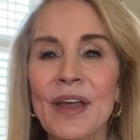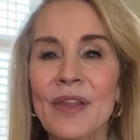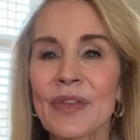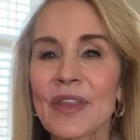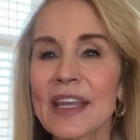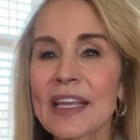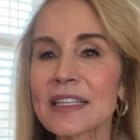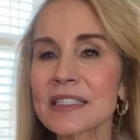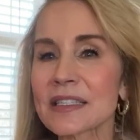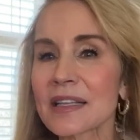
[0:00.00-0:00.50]

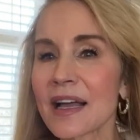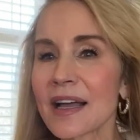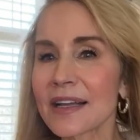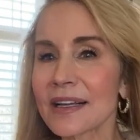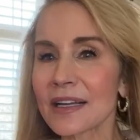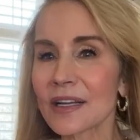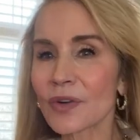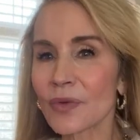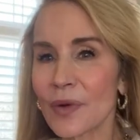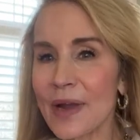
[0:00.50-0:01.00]
Things
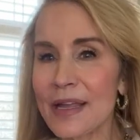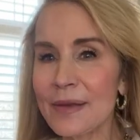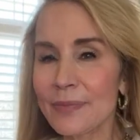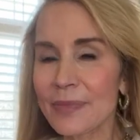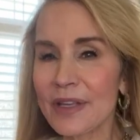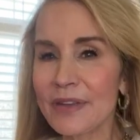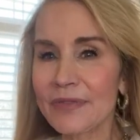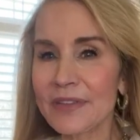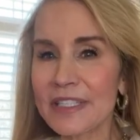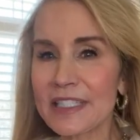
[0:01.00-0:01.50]
like a great
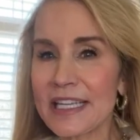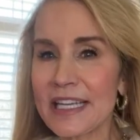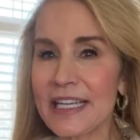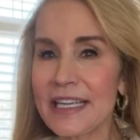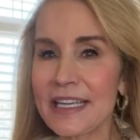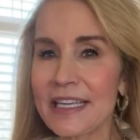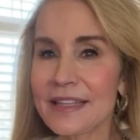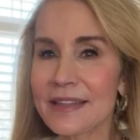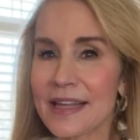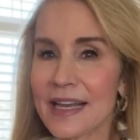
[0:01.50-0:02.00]
beefy
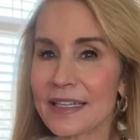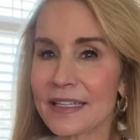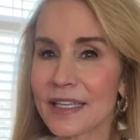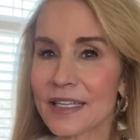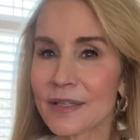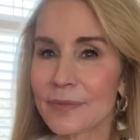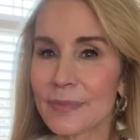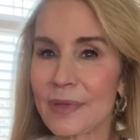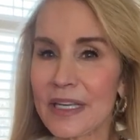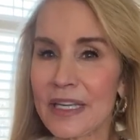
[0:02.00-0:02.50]
tee that
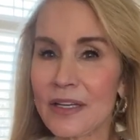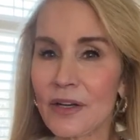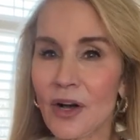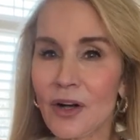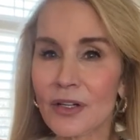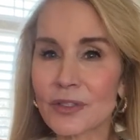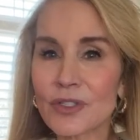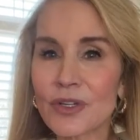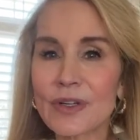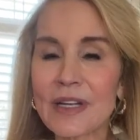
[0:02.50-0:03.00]
can be
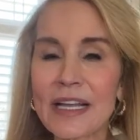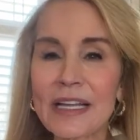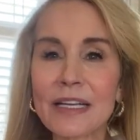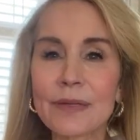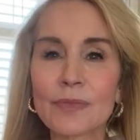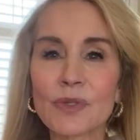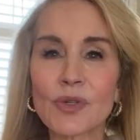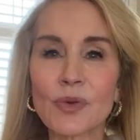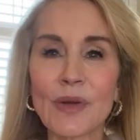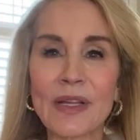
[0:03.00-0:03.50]

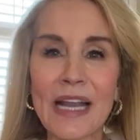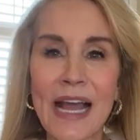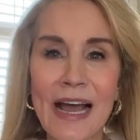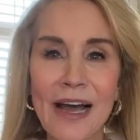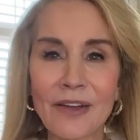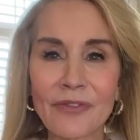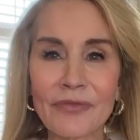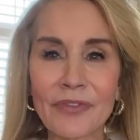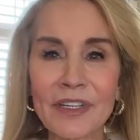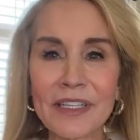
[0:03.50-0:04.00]
alternated between
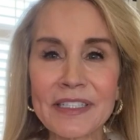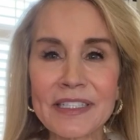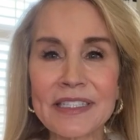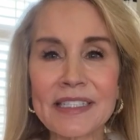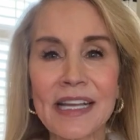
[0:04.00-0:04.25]
outfits